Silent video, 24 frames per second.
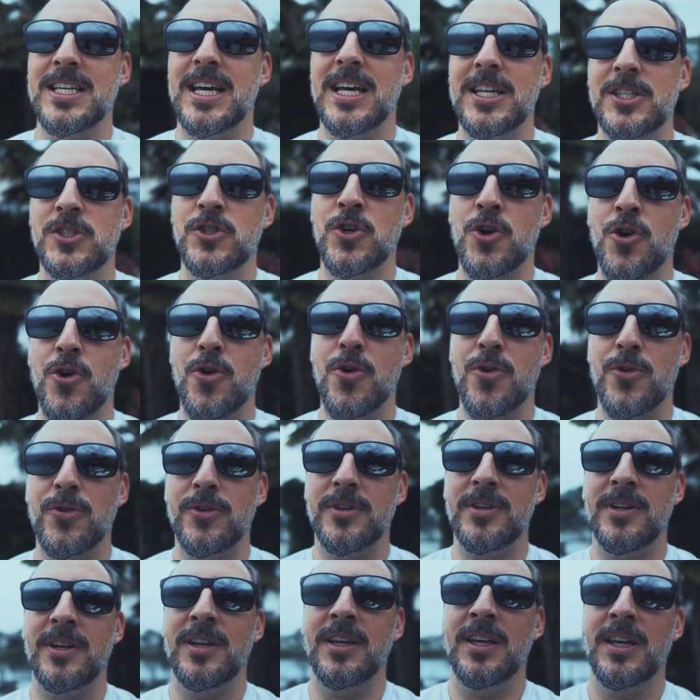I
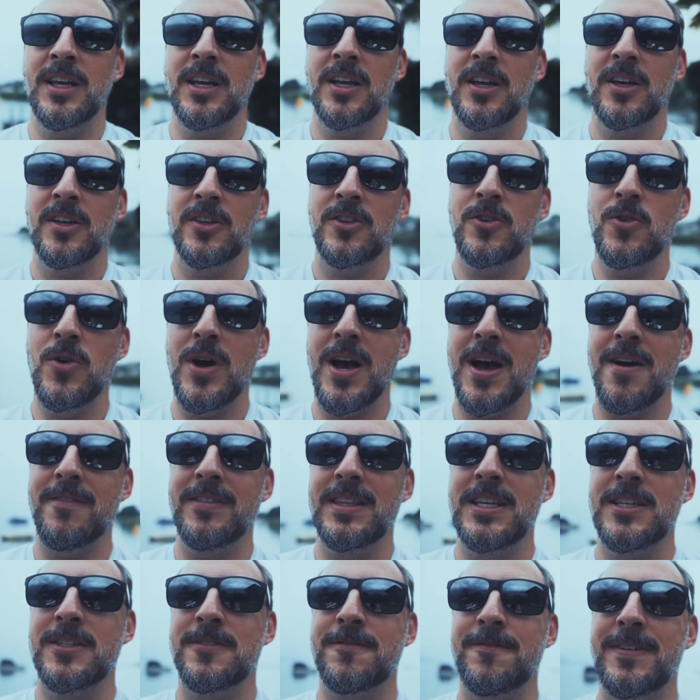turn, you have
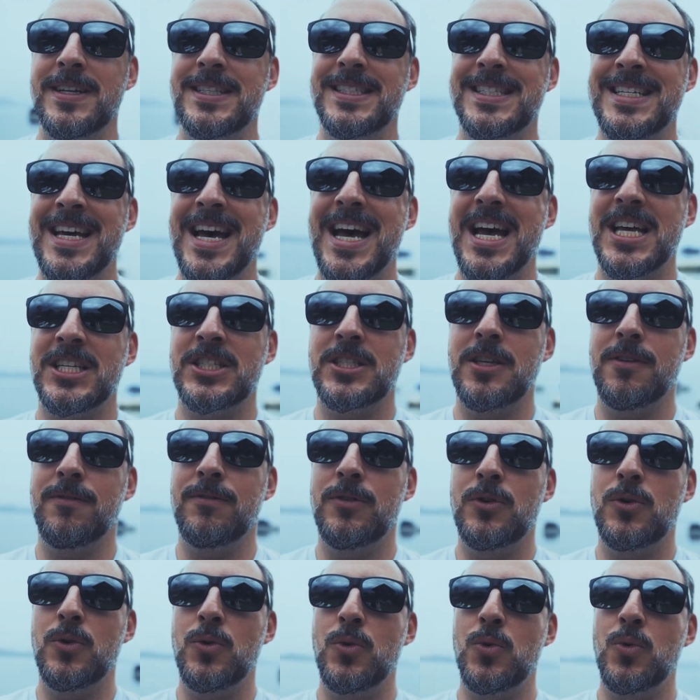this fantastic
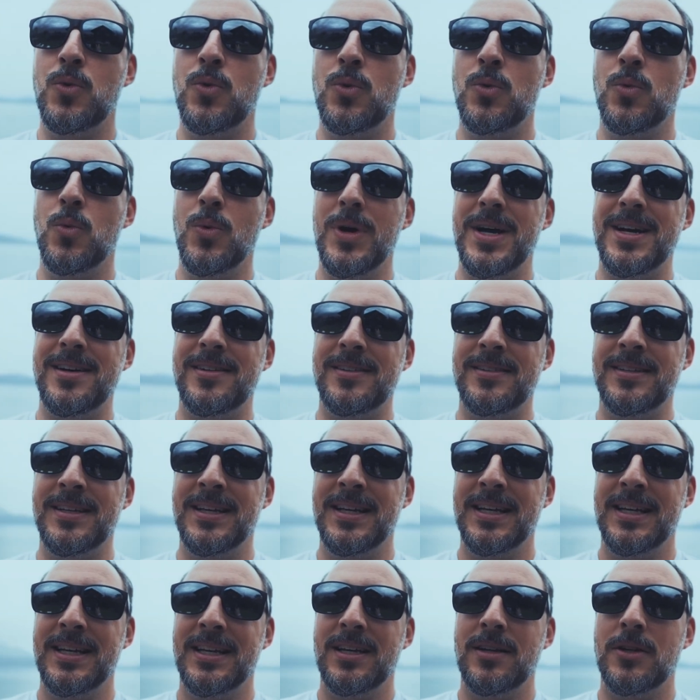view. Well,
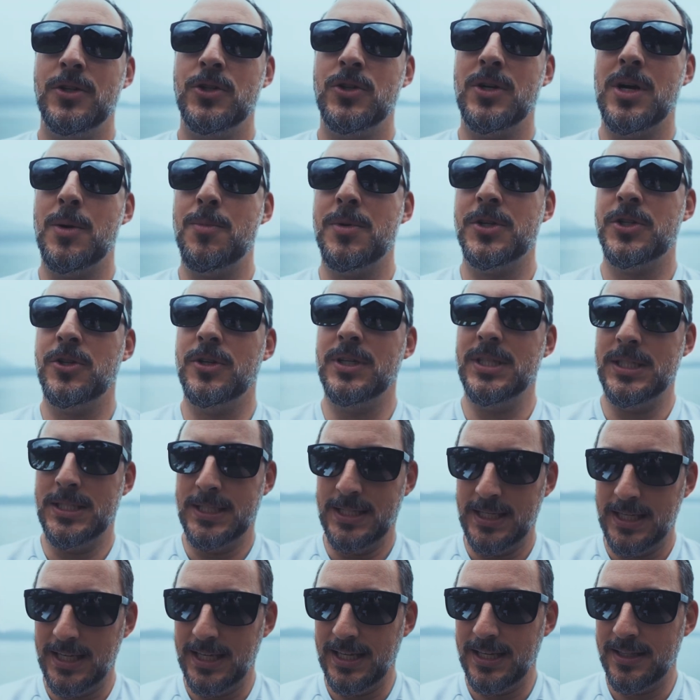not sure how much you can
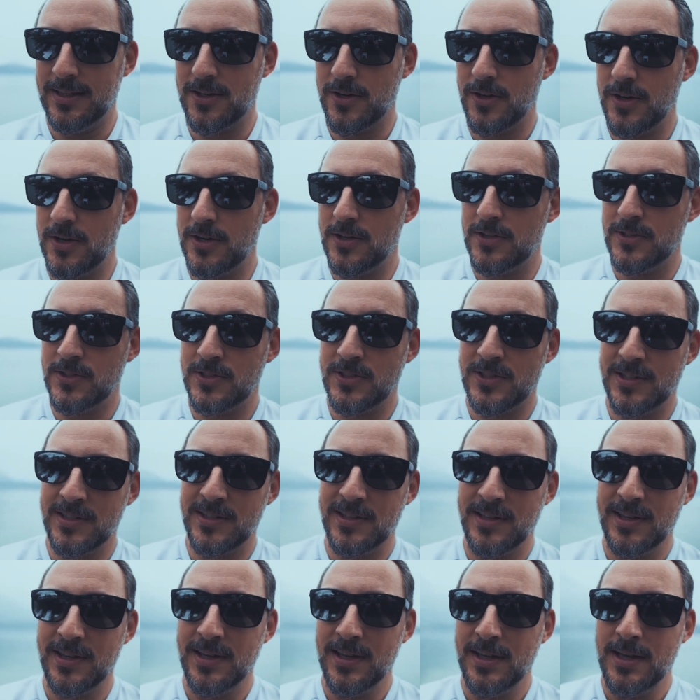see. There is
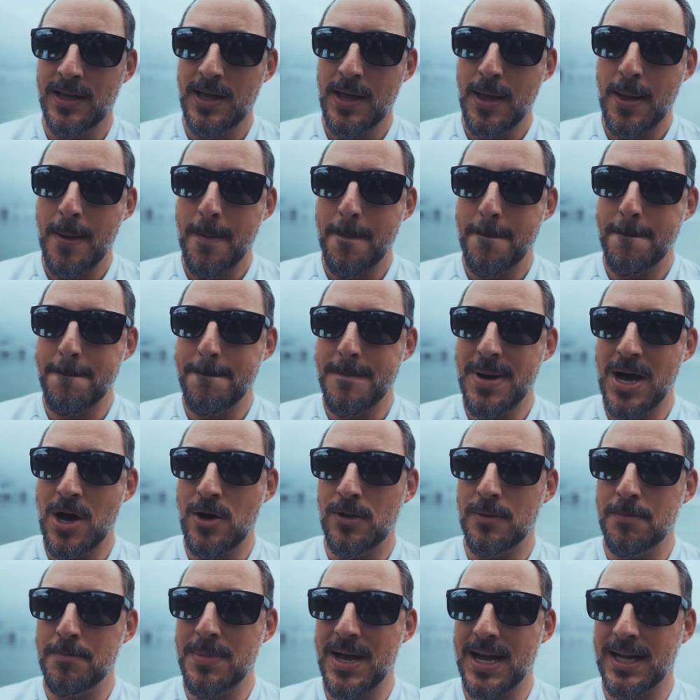
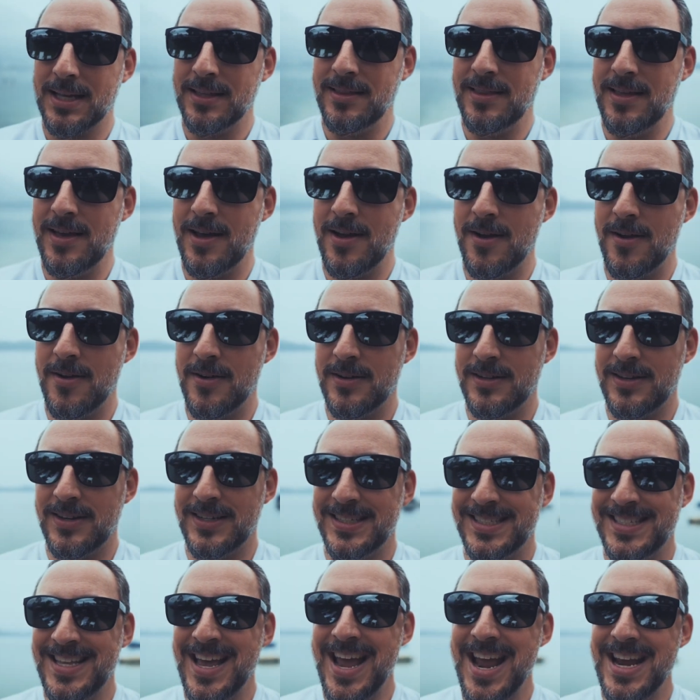mountain back there.
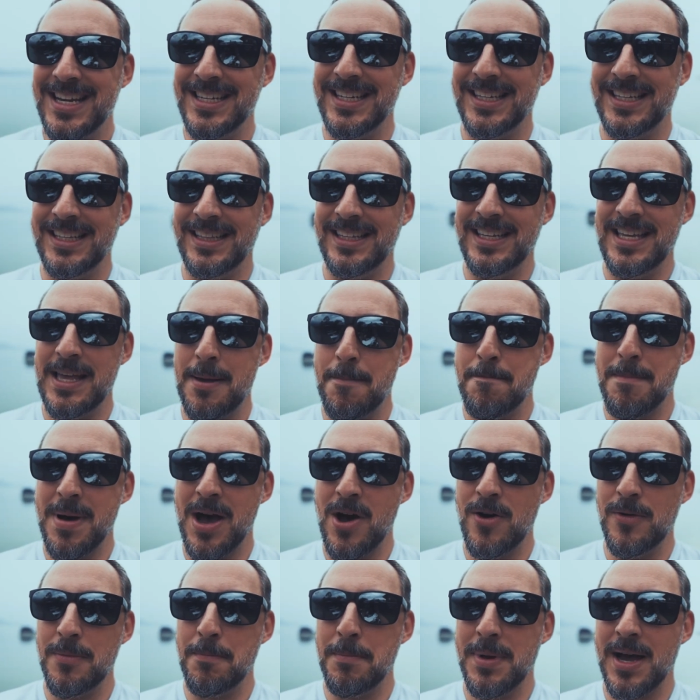There's technically a
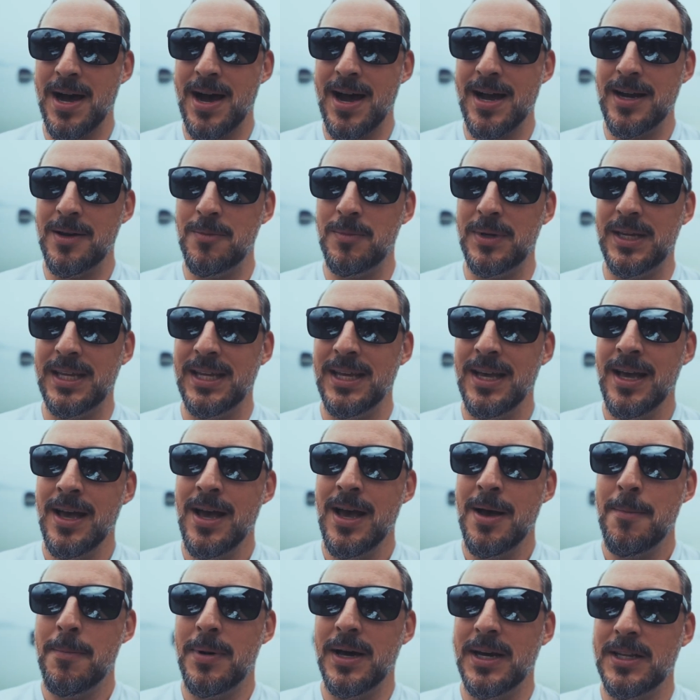mountain behind me,
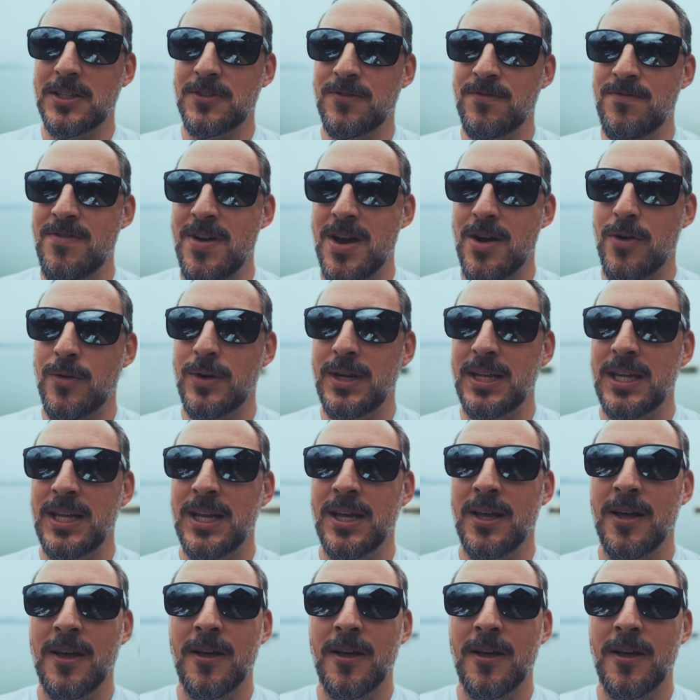but it's very,